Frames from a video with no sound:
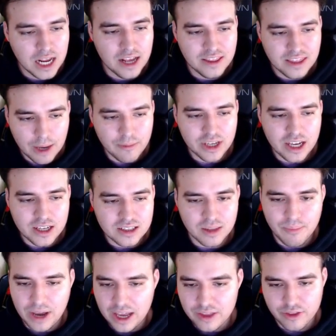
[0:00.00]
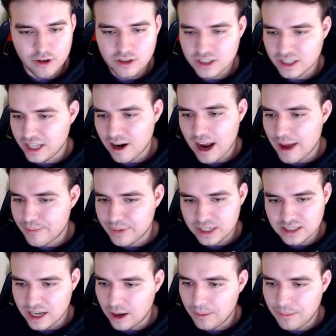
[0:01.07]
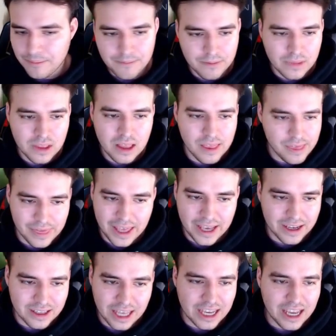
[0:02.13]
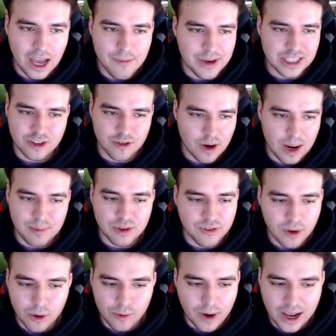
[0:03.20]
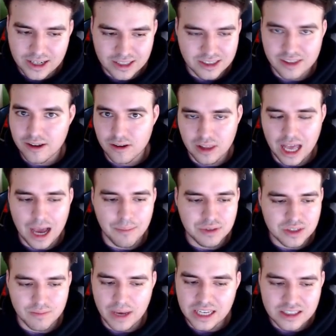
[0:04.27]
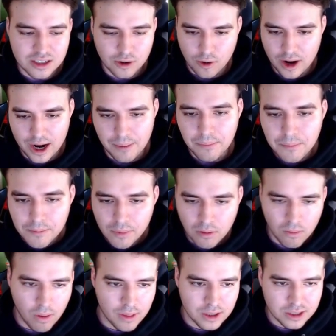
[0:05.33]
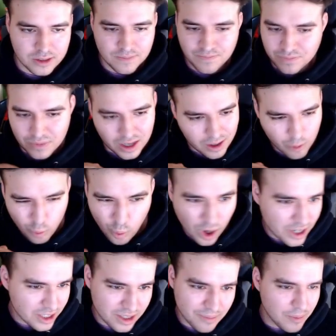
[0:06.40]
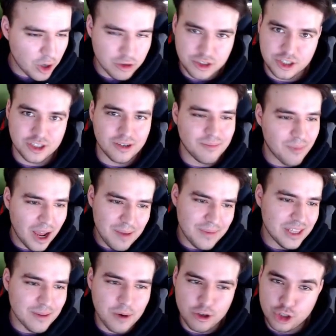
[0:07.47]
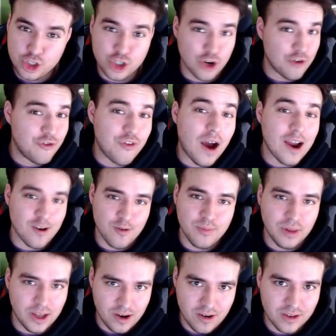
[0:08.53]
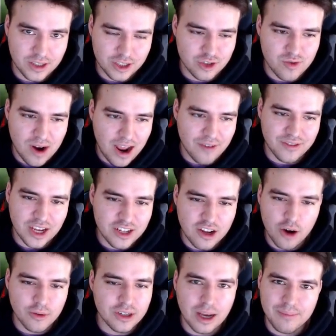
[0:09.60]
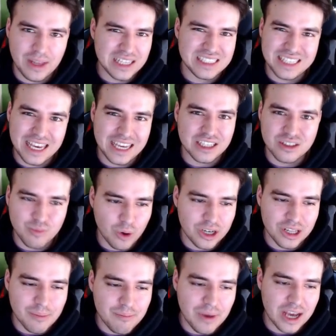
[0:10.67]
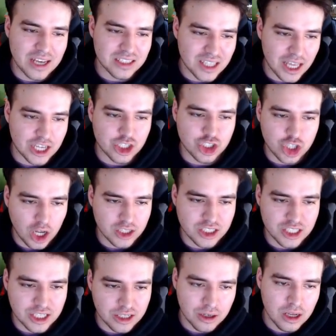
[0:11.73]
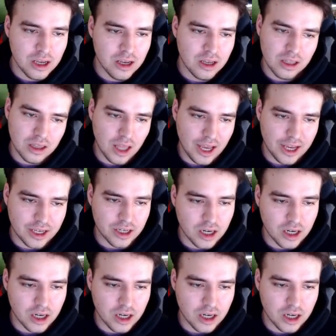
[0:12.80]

Then we get to the Panthers, and they're happy as hell. They got Mason Graham to fall right into their laps. Mason Graham, might be the most surefire player in this draft. I know I'm not saying he's one of the best, like Johnson, like